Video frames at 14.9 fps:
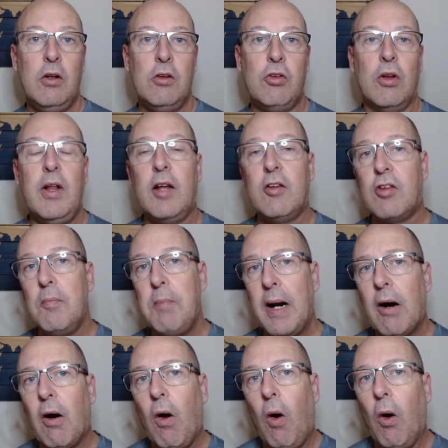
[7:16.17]
So let's
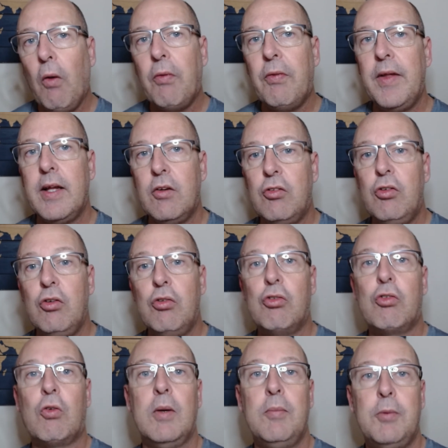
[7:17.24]
compare all things to
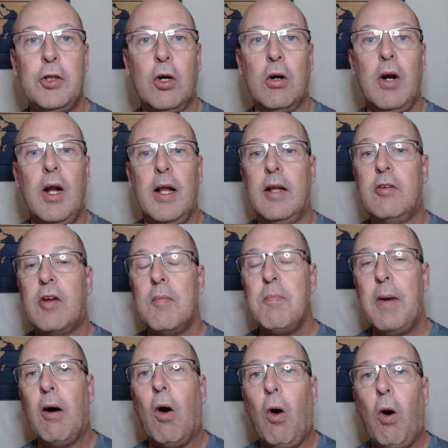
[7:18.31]
scripture. Let's
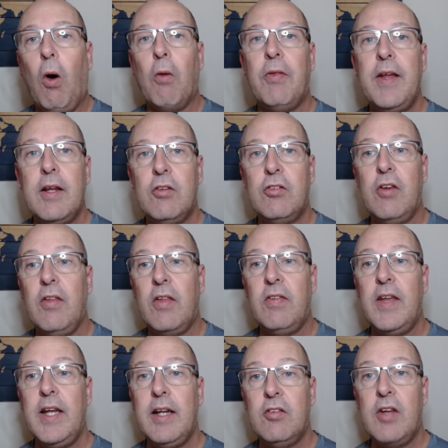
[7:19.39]
compare all things to the
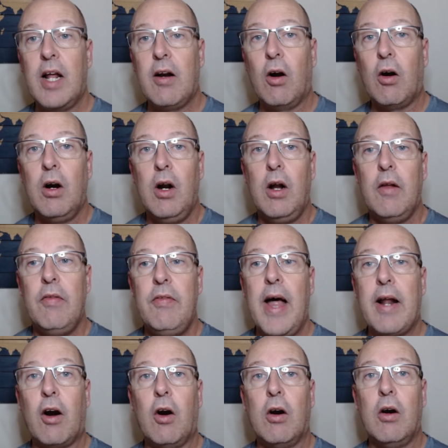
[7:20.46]
things that are
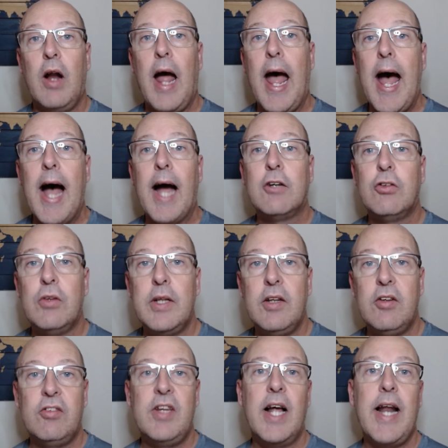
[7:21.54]
that are actually
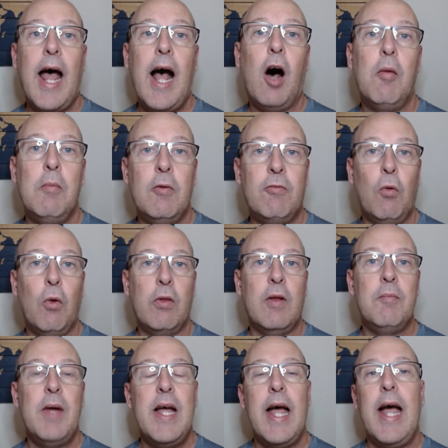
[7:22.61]
set out before
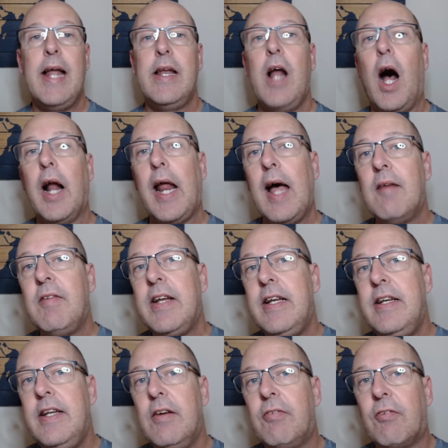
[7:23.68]
them and not have a
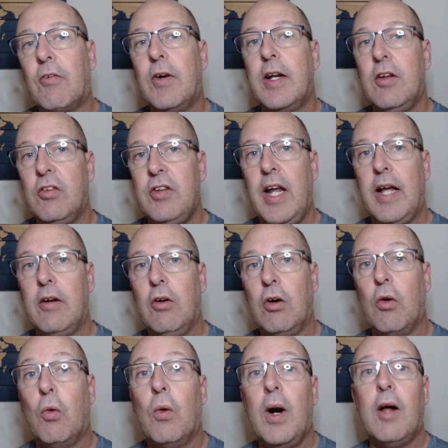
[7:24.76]
differing
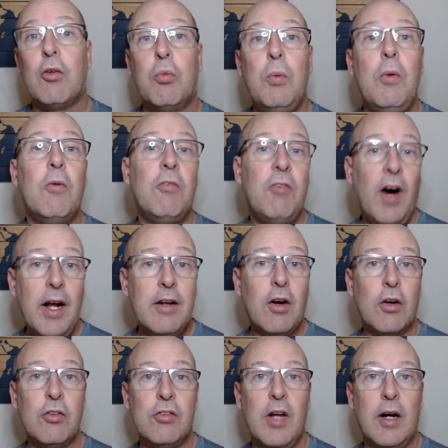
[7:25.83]
standard, or else we will find
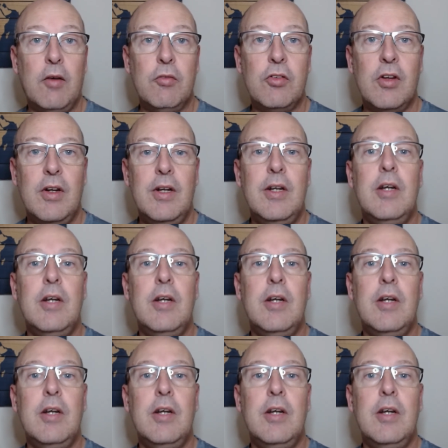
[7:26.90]
ourselves